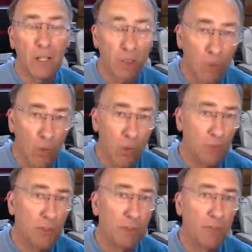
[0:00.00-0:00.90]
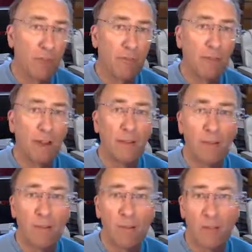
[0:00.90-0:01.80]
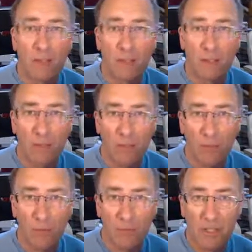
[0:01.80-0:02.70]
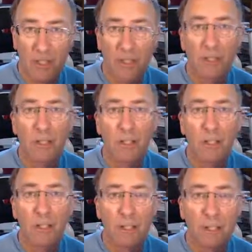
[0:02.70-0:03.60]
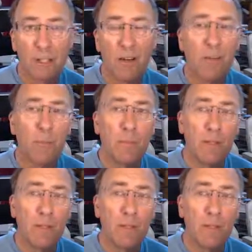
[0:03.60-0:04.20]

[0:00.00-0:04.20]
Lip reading: more to do with the fact that there is a reptilian type,